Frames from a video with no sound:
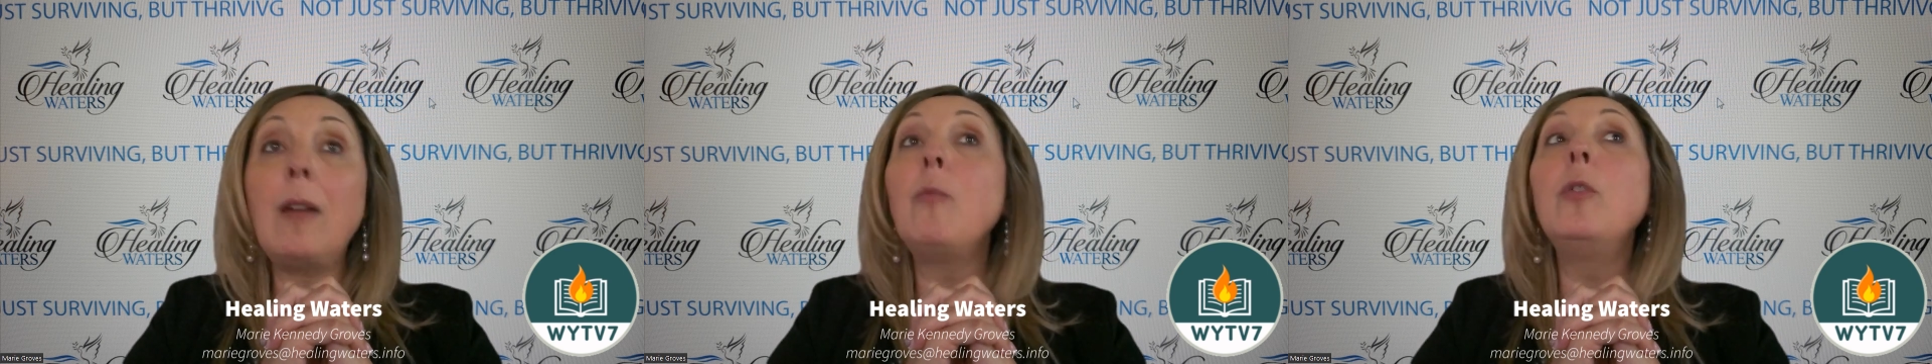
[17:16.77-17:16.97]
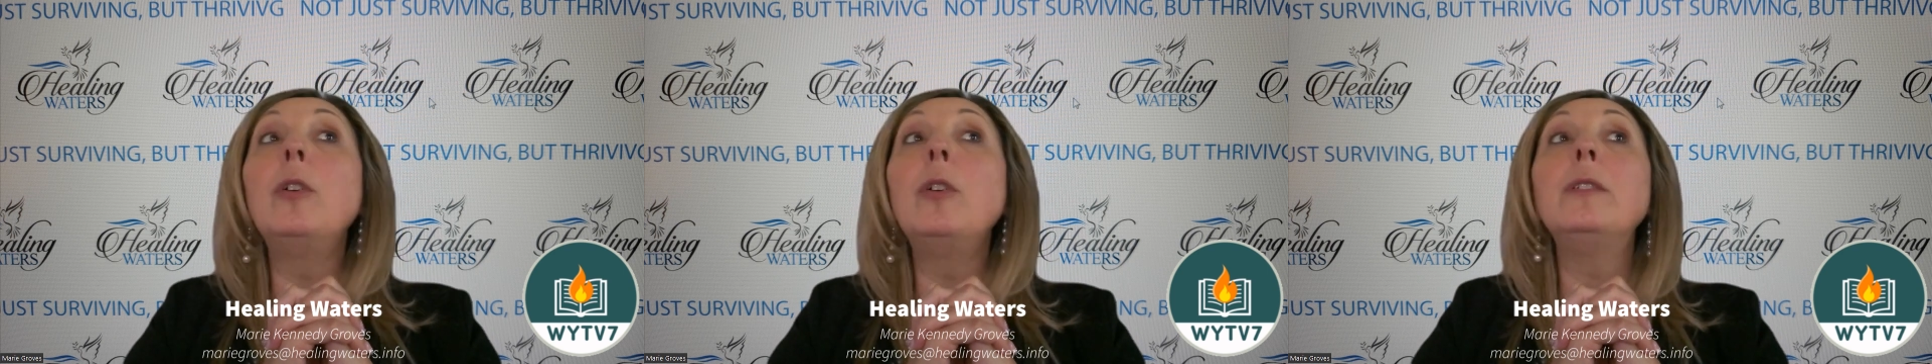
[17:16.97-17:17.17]

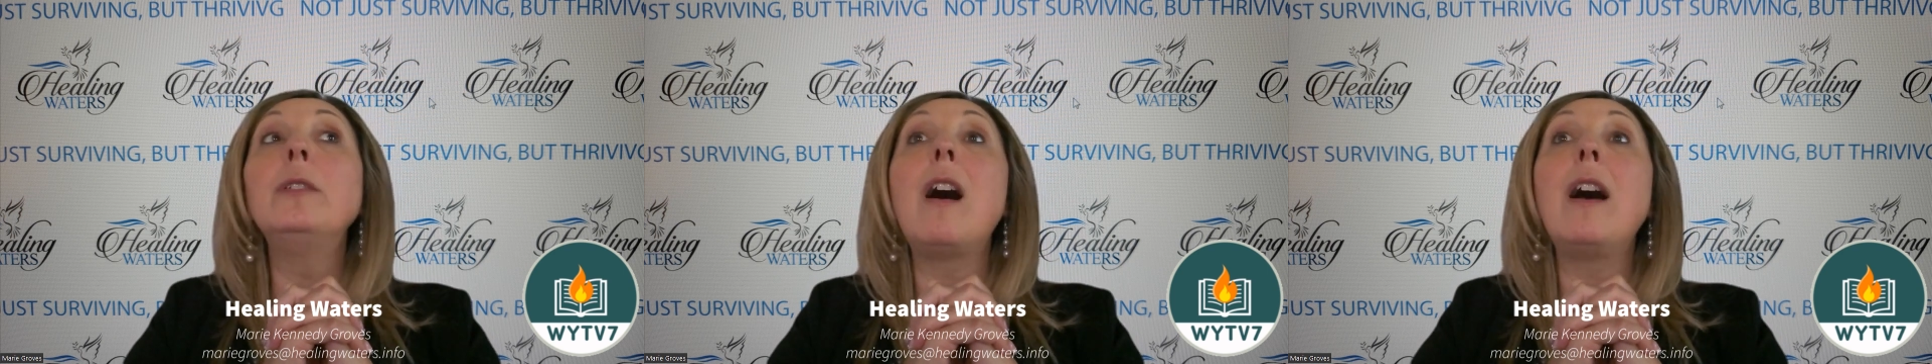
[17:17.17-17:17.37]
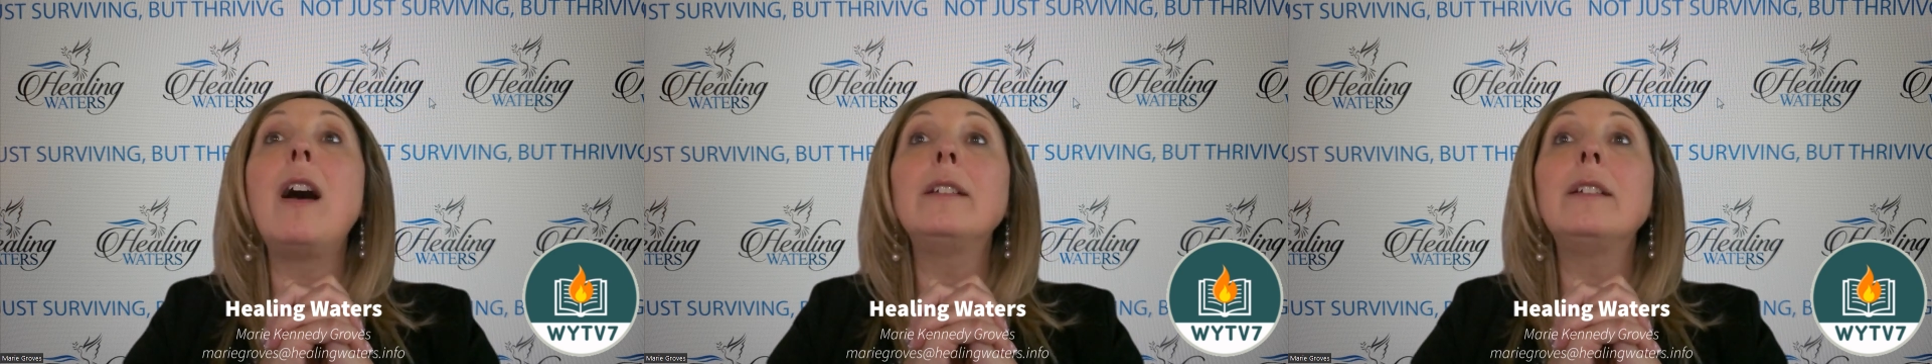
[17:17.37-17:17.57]
will
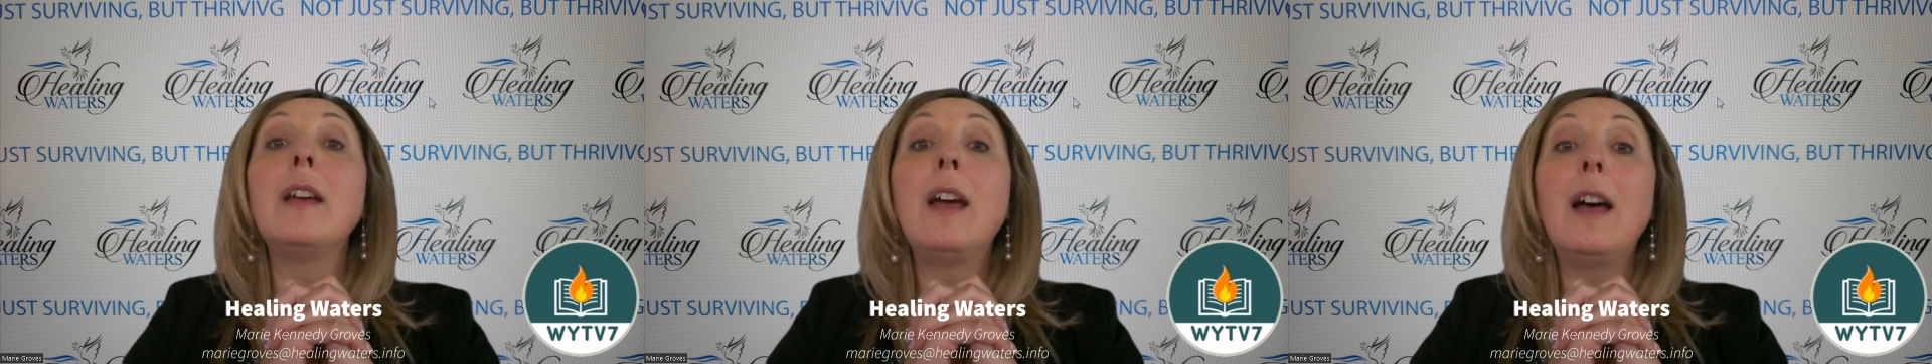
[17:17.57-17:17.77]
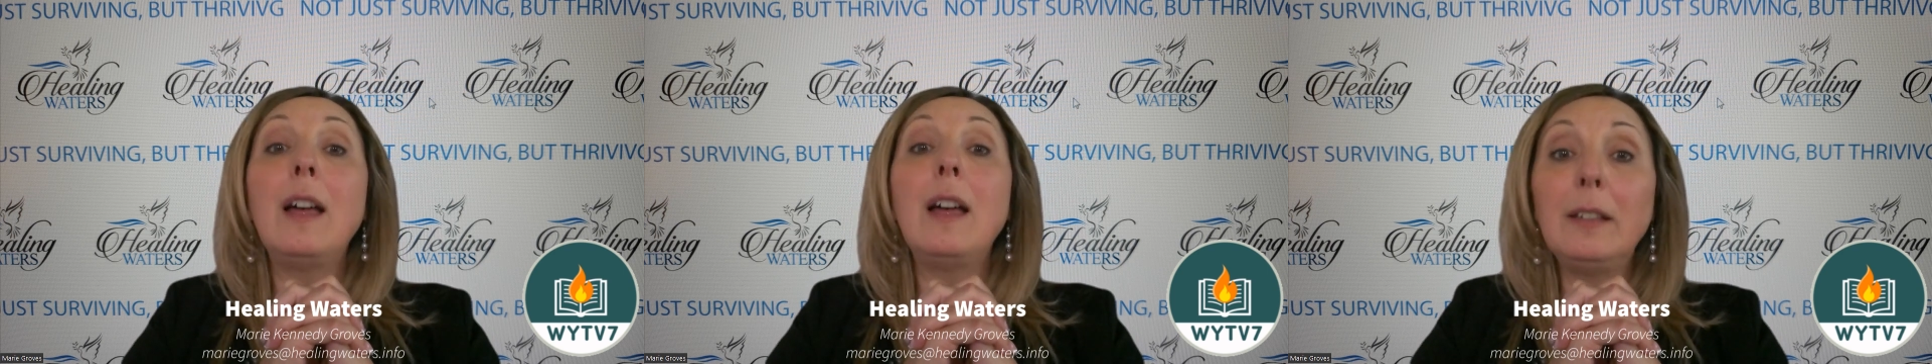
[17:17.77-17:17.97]
not
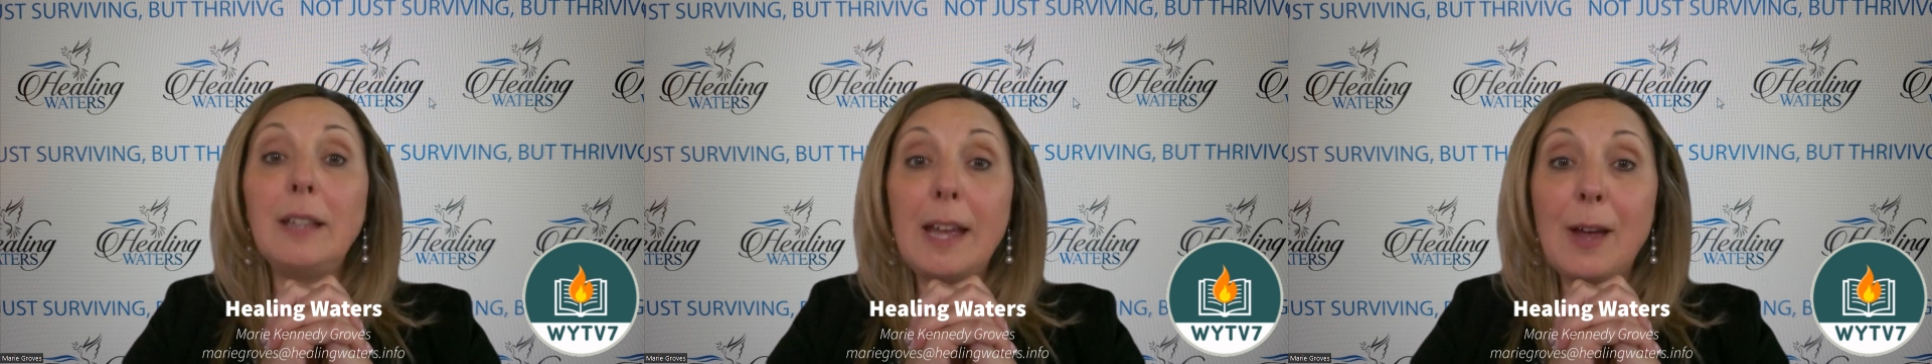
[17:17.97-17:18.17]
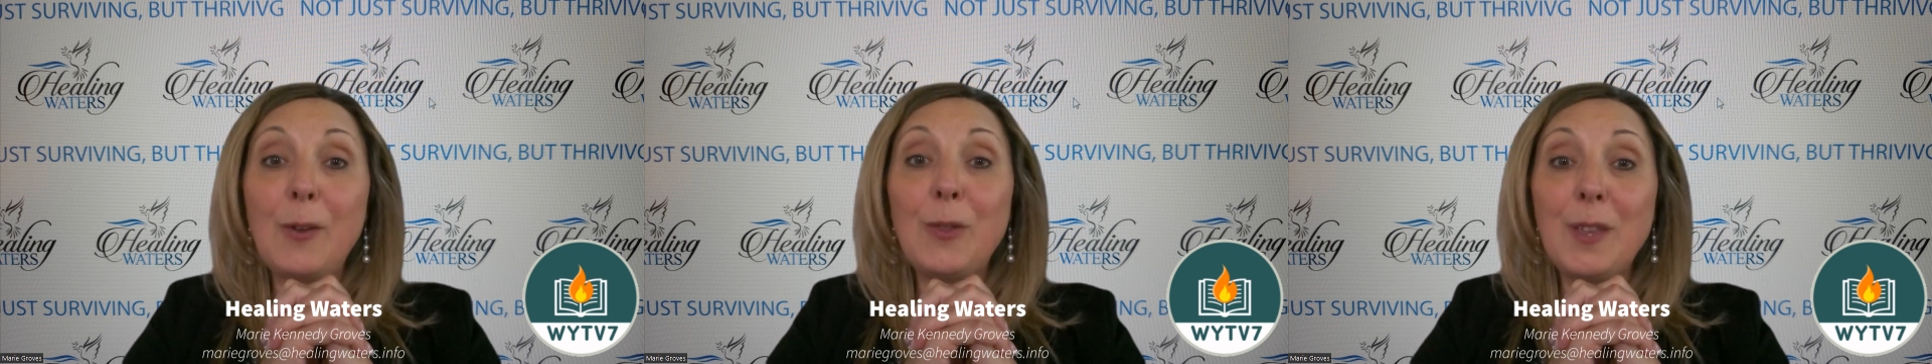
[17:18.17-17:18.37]

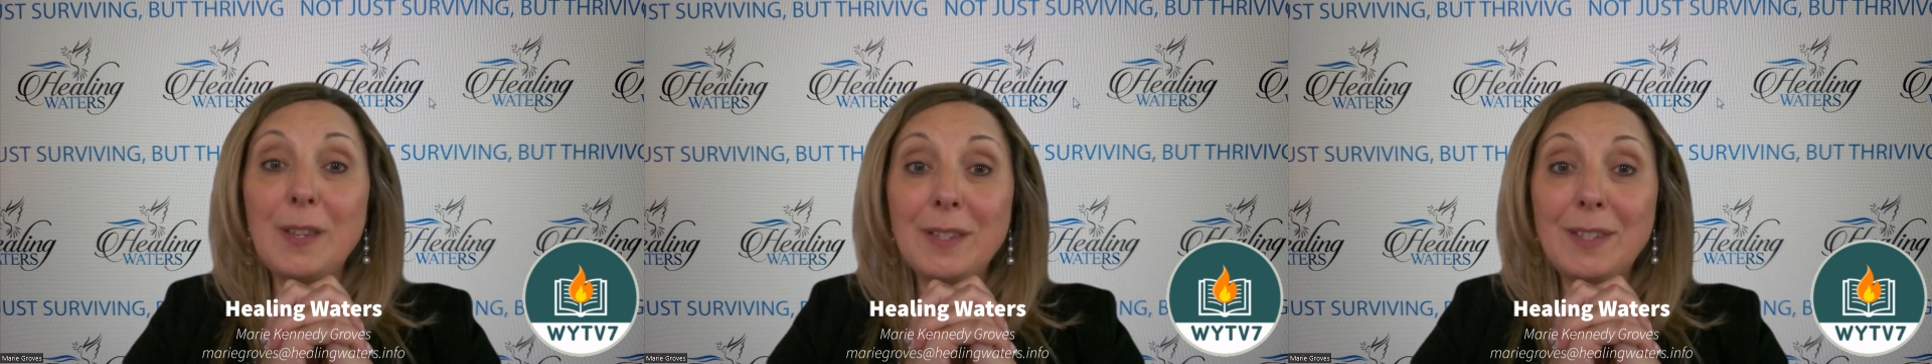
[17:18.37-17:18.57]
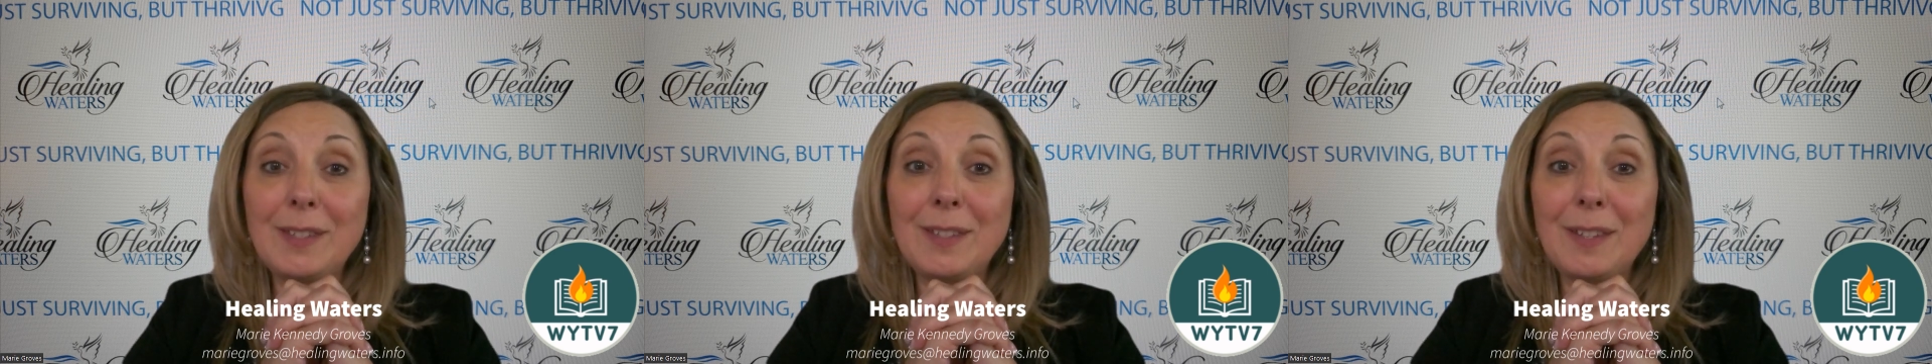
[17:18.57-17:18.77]
allow
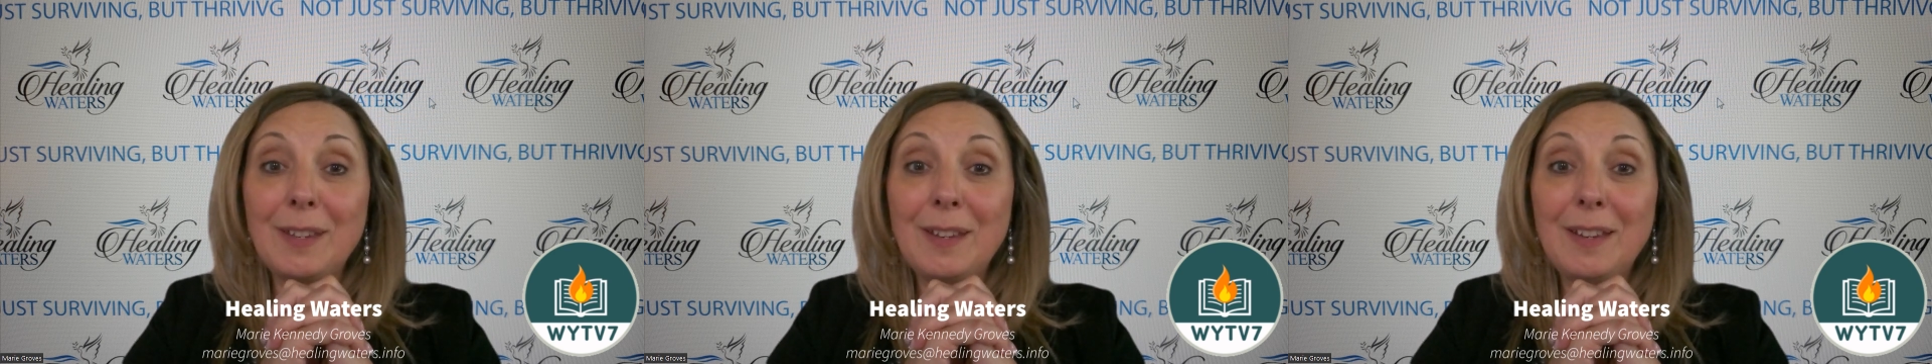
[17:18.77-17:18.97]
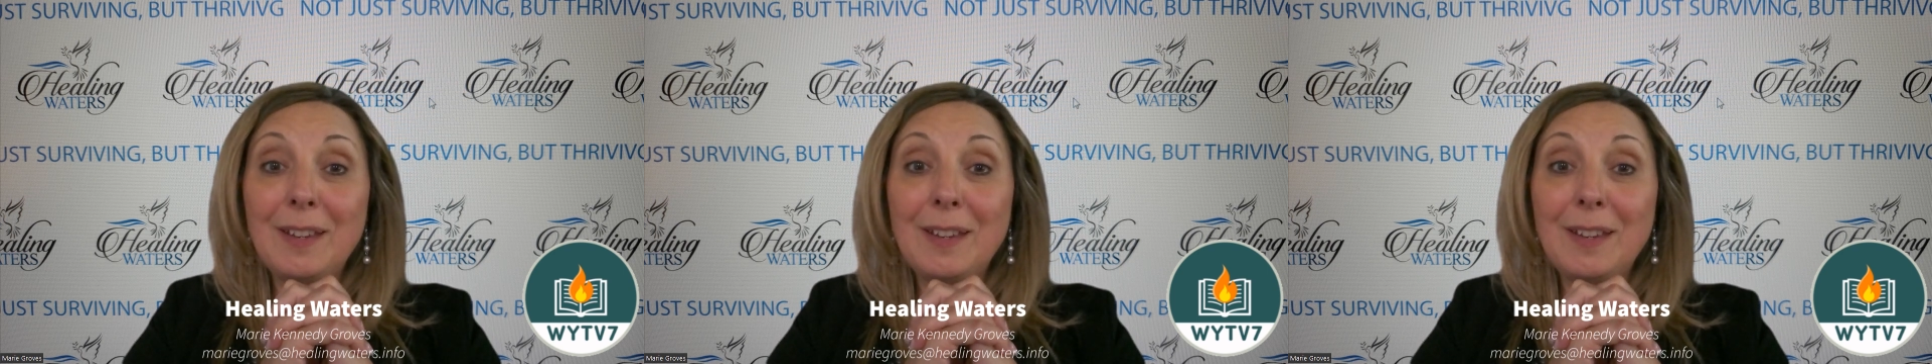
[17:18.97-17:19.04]
this